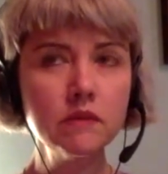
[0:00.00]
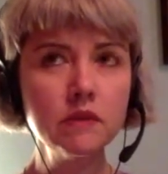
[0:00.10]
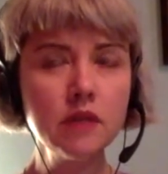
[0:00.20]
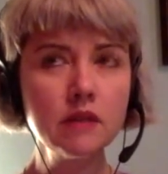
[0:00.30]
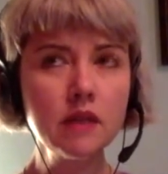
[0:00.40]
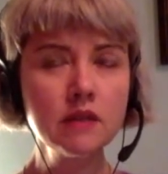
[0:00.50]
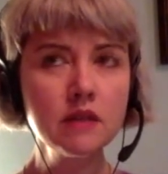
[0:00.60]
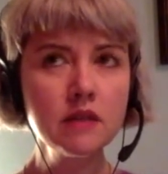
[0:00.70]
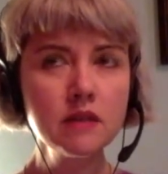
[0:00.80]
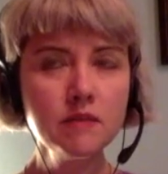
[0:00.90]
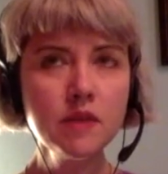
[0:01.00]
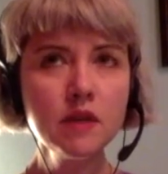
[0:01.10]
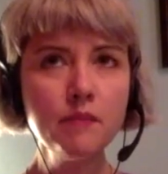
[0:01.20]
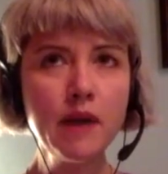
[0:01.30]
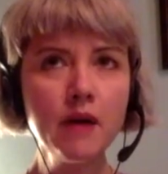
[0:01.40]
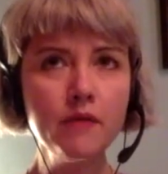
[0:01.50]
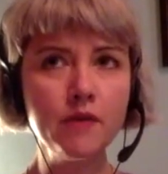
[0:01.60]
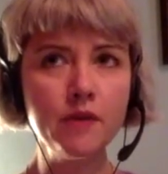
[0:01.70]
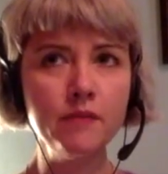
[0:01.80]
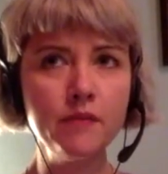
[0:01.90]
there's something about
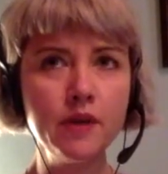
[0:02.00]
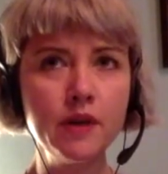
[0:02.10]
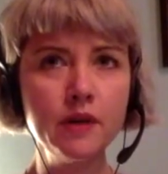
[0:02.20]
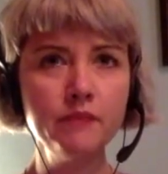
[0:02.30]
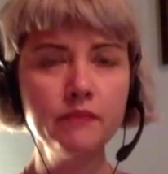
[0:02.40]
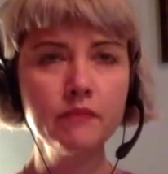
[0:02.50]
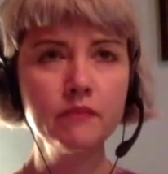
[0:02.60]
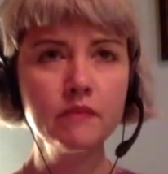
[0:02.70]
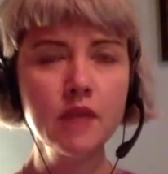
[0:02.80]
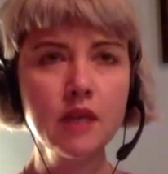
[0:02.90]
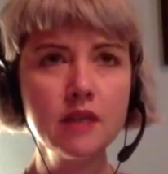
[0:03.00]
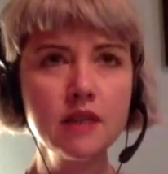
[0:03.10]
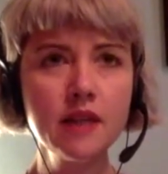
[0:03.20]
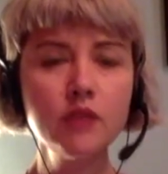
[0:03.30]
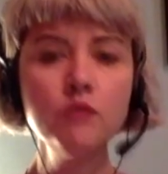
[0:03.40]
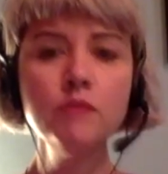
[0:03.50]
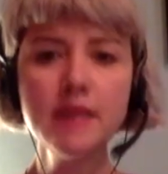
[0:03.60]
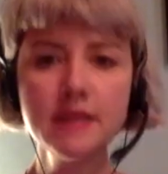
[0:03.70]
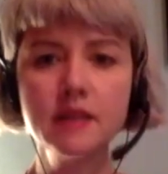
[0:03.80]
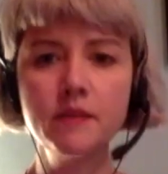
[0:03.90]
them that it's like you're
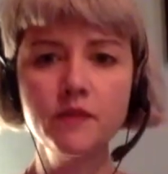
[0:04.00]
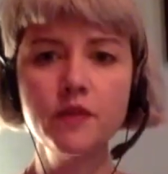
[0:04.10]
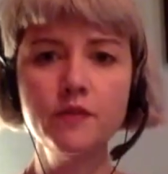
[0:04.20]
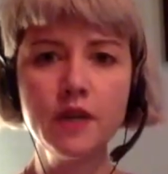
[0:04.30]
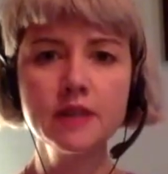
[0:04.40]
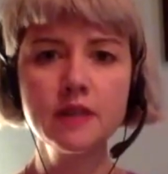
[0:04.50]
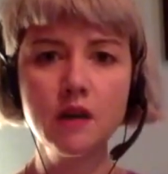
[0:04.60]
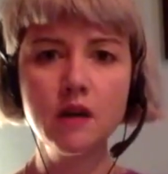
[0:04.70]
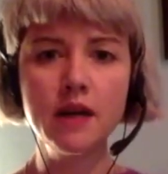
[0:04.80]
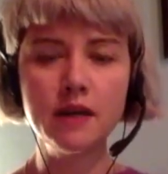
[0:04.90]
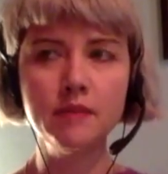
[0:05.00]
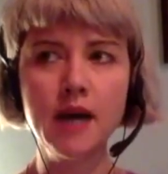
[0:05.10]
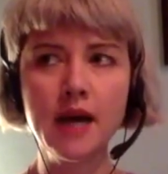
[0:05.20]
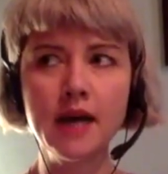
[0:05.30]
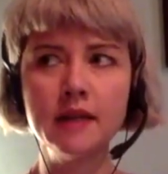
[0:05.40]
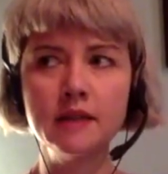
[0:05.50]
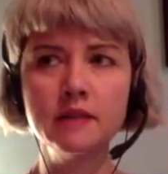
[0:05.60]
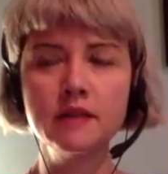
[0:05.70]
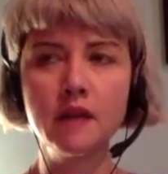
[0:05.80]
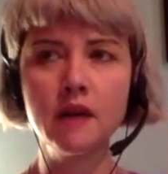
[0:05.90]
meeting them for the first time
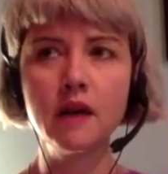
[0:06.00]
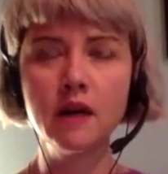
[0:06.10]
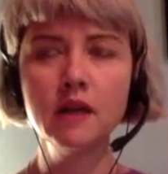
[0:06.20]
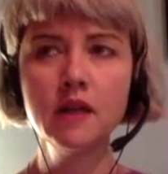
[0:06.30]
and uh,